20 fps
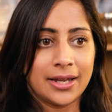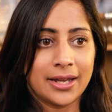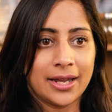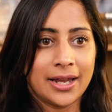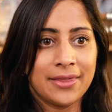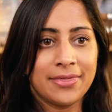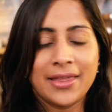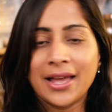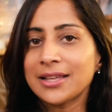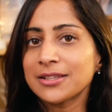
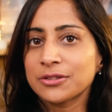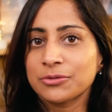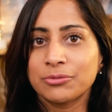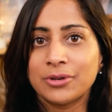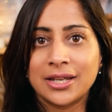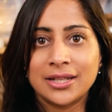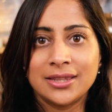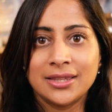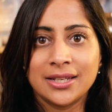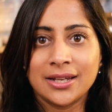And that's
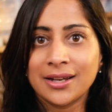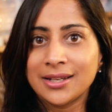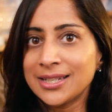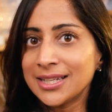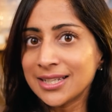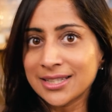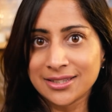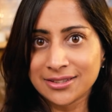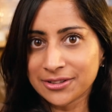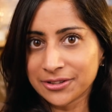when the
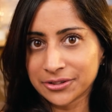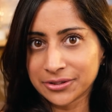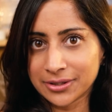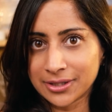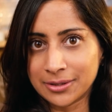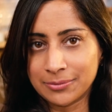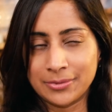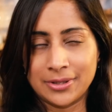ideas start to come,